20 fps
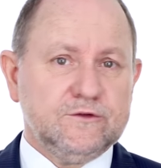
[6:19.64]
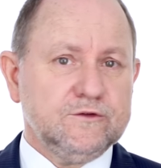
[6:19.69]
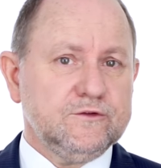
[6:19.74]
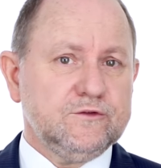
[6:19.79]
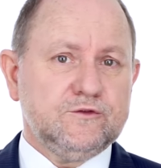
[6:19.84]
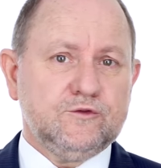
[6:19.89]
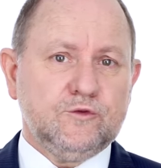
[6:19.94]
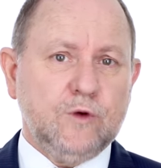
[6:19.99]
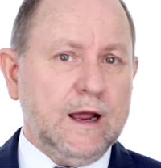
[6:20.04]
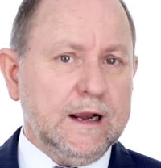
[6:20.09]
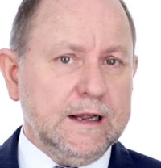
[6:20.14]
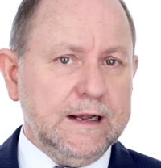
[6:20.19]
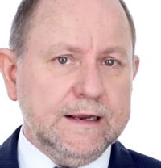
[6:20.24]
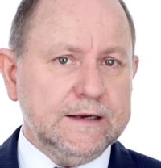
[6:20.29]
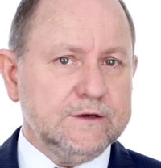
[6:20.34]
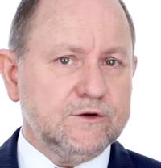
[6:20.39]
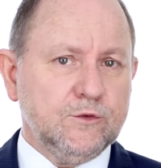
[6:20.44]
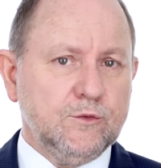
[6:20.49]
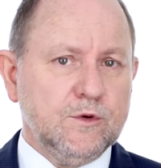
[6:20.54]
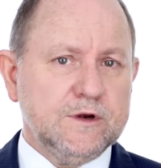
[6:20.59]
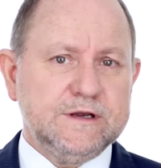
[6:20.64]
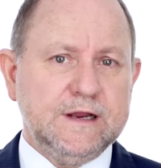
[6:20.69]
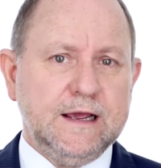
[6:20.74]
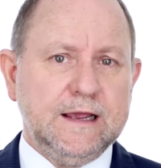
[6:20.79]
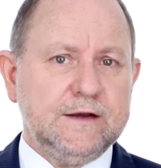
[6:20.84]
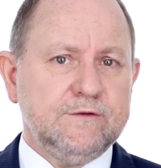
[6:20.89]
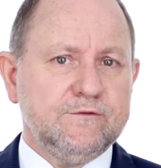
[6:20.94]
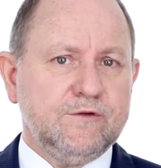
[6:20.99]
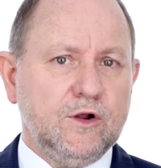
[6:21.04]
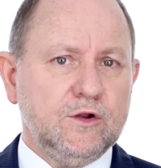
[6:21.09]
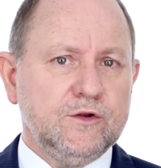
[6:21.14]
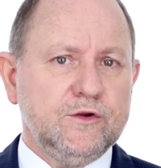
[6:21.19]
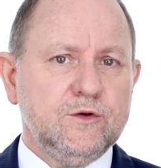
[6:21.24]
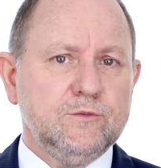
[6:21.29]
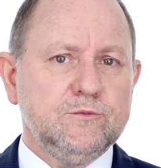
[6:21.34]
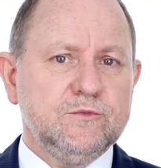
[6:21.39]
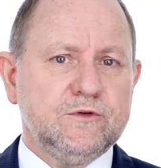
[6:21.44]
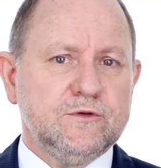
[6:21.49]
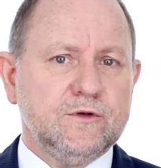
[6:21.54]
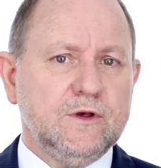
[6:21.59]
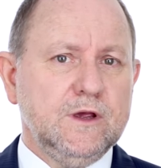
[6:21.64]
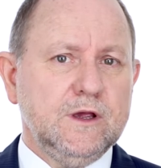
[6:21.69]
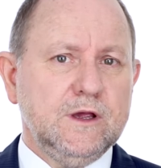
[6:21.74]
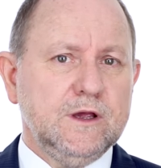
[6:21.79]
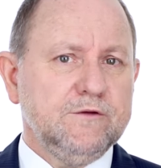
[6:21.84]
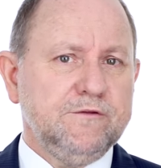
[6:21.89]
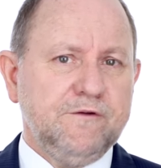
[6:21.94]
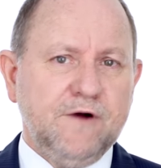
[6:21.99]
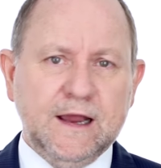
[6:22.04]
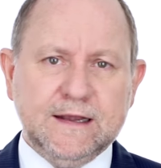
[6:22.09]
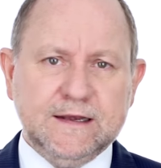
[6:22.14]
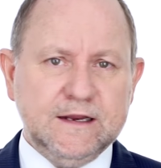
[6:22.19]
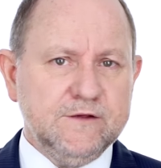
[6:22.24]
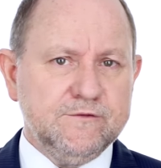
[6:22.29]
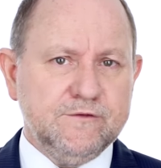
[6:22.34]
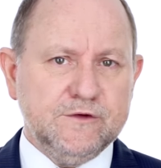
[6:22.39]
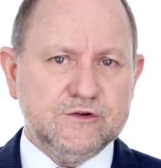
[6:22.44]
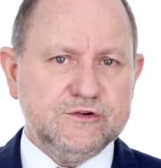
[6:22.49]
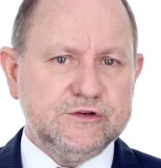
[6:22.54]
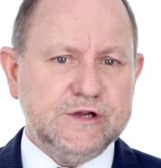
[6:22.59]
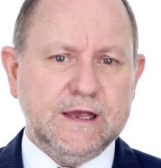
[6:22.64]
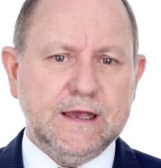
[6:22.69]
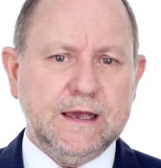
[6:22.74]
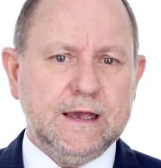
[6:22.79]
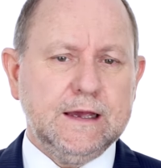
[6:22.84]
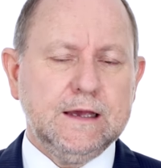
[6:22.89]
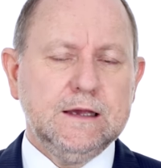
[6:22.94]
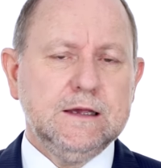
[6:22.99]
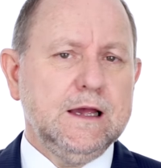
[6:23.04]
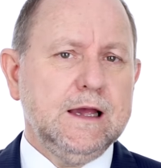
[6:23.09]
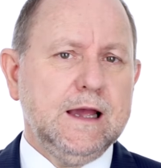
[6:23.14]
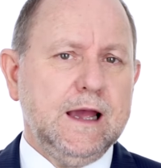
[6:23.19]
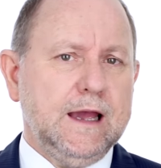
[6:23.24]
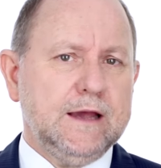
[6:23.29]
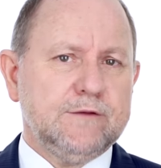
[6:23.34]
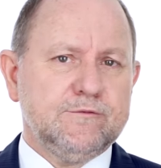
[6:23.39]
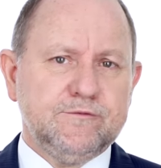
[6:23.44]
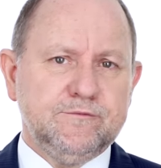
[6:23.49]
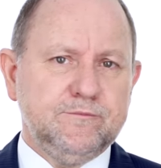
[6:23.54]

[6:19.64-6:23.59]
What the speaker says: struggling to retain volumes, fighting for share, and